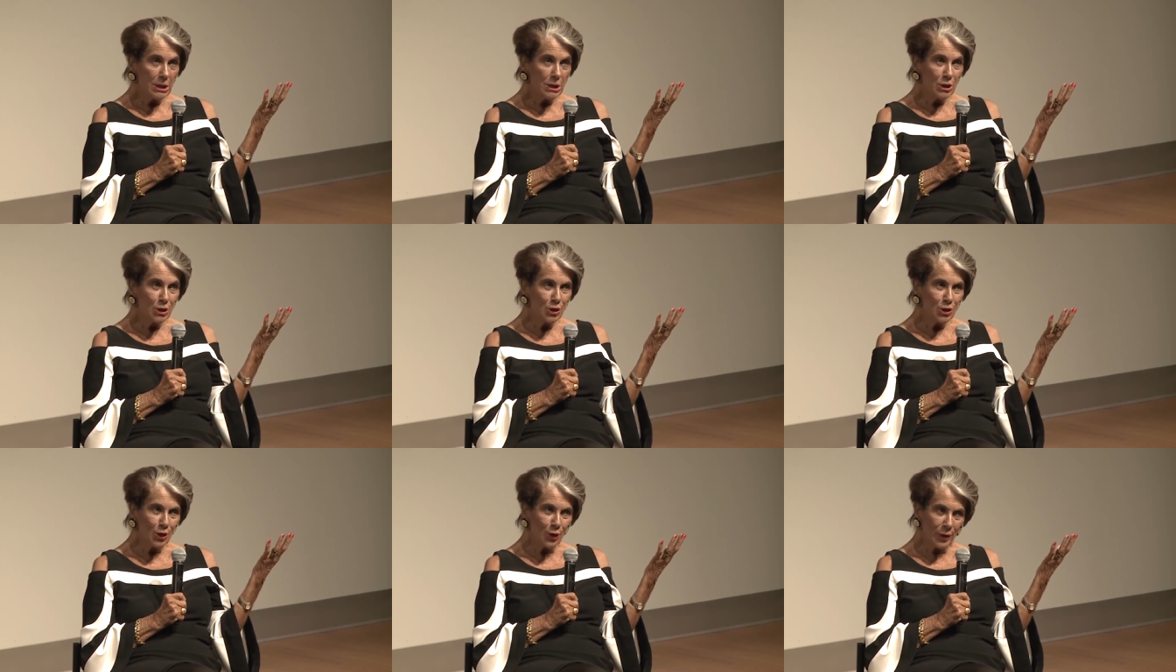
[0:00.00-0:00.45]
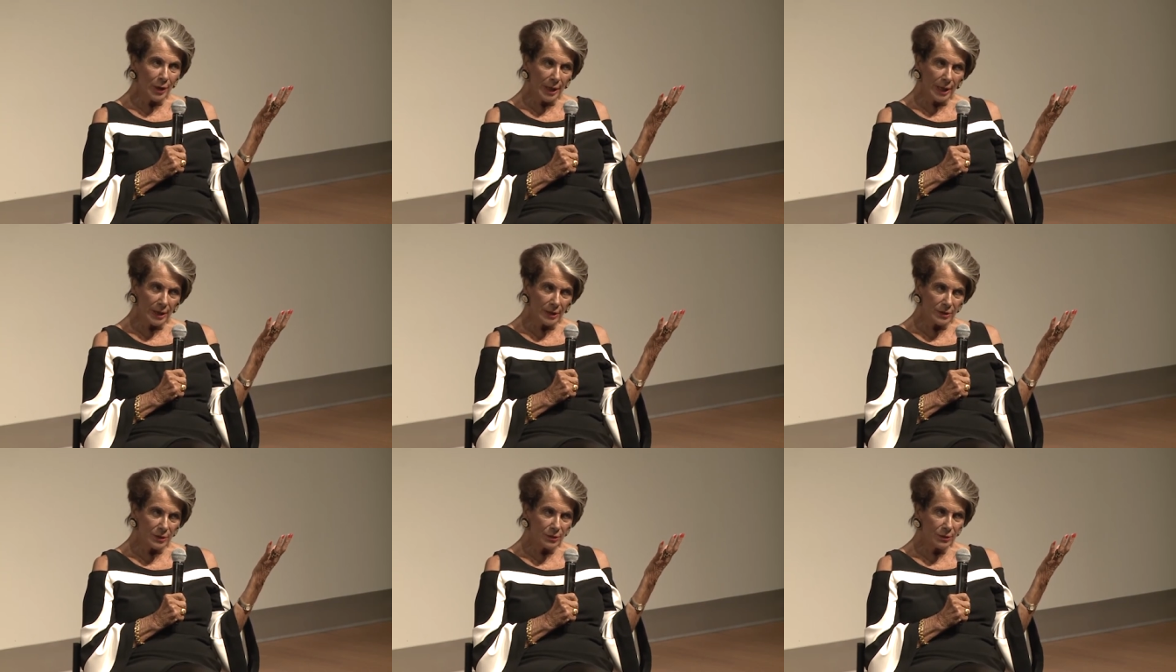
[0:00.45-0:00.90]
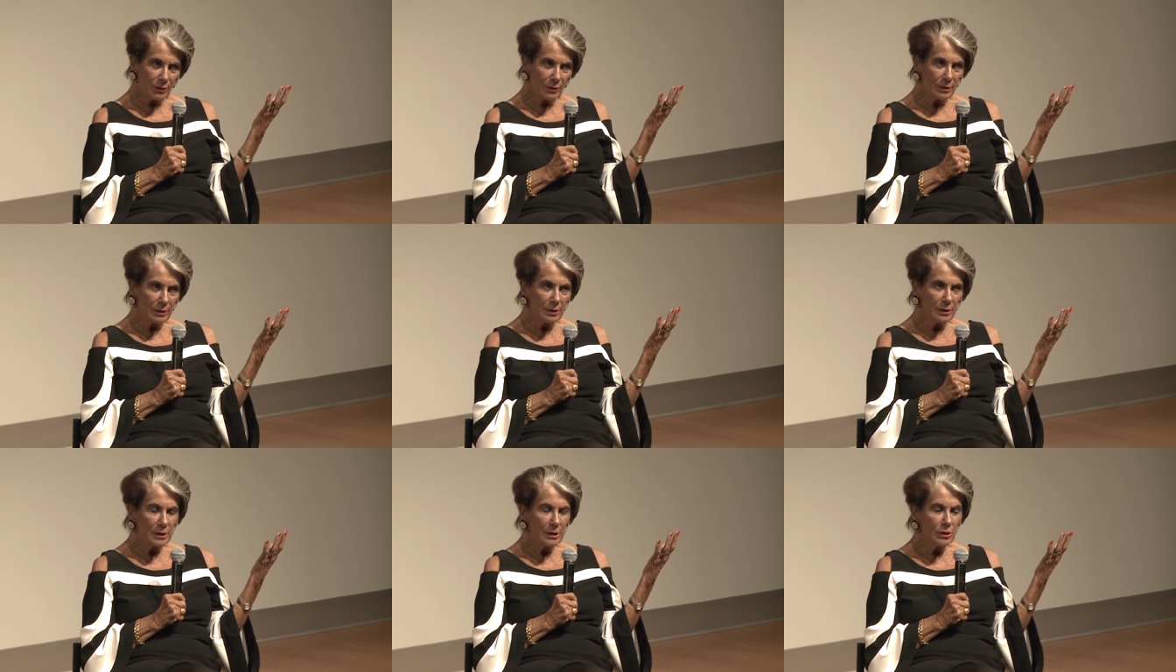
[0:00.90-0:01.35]
So they had to do a
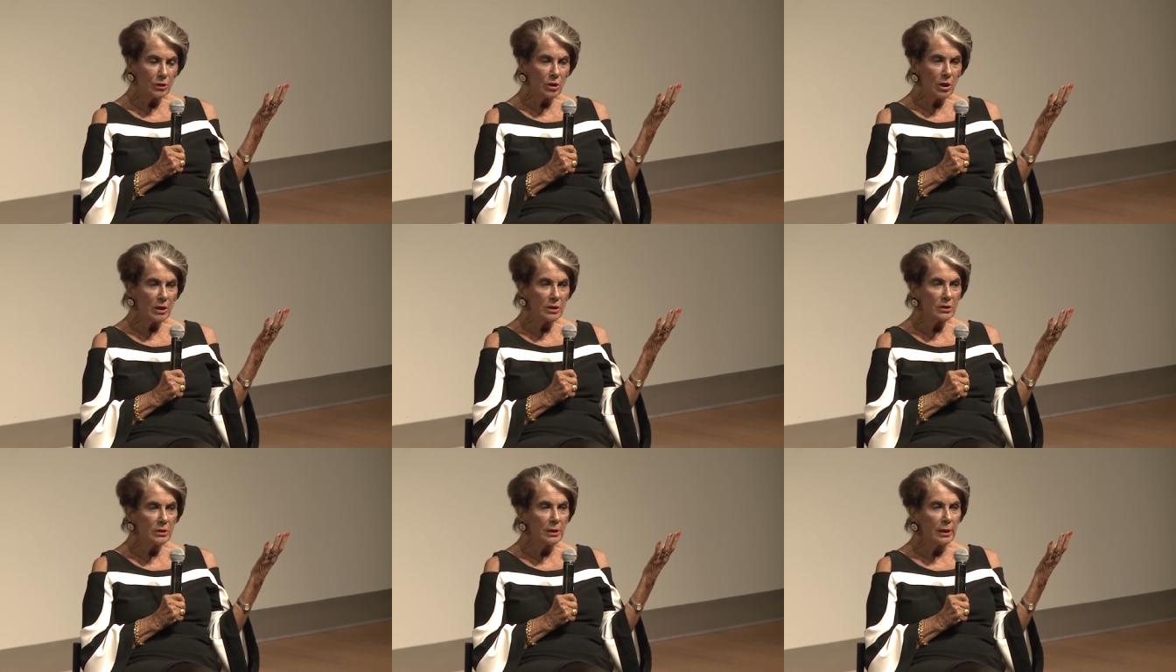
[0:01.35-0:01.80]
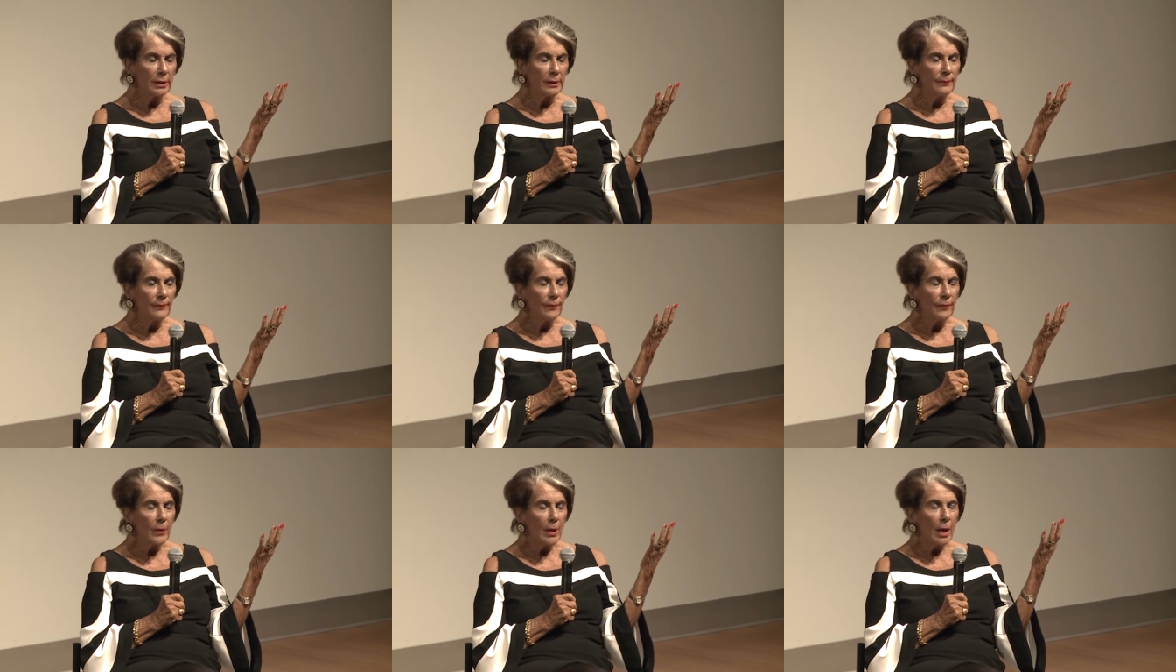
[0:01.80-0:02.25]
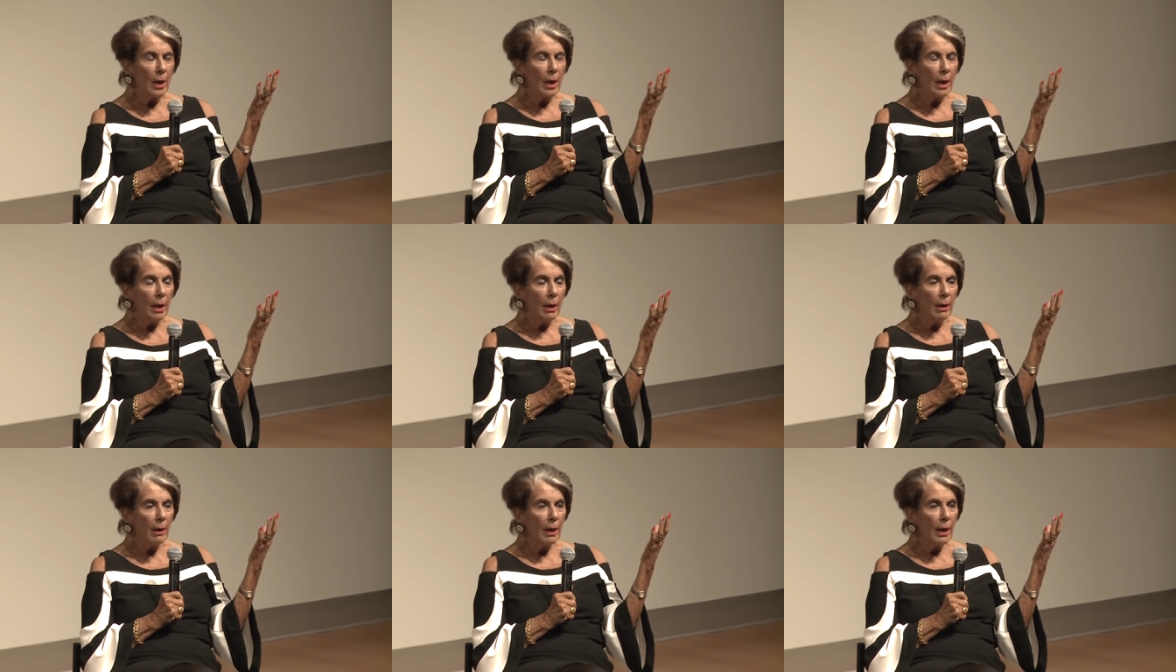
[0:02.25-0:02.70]
little adjusting,
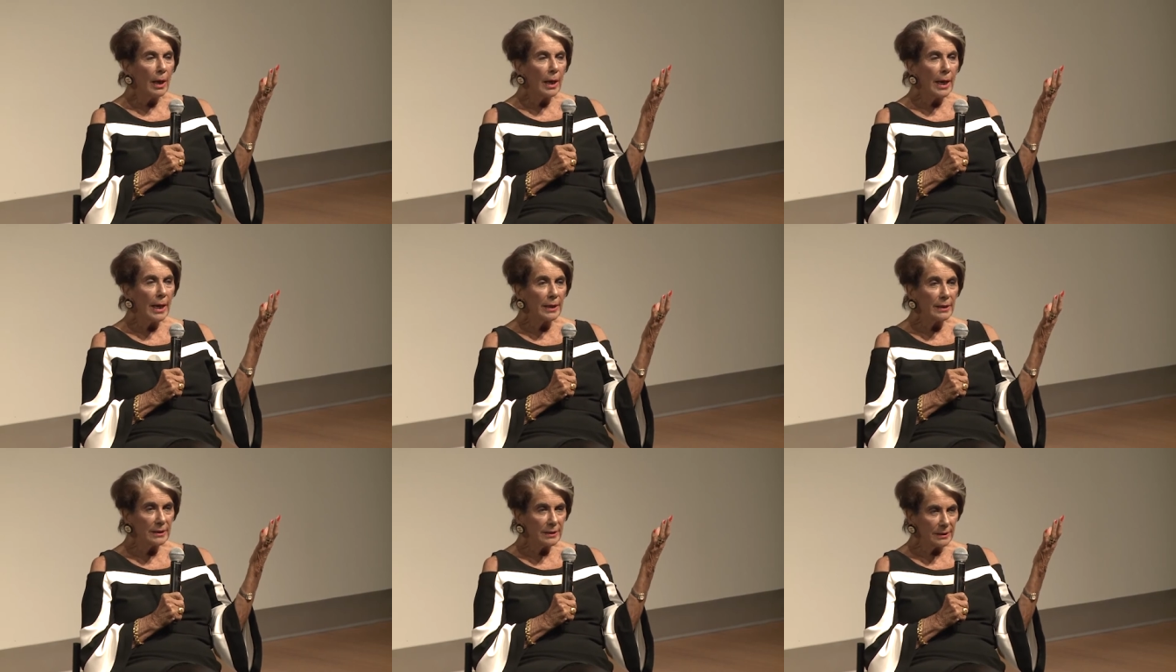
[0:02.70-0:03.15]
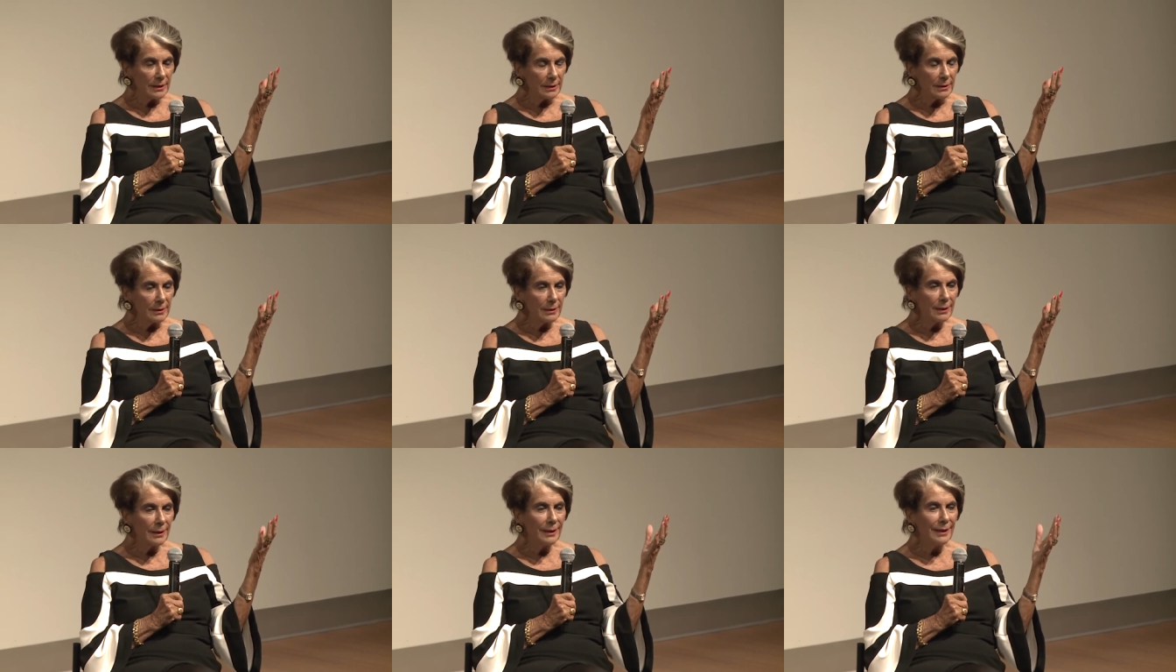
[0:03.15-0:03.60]
and did.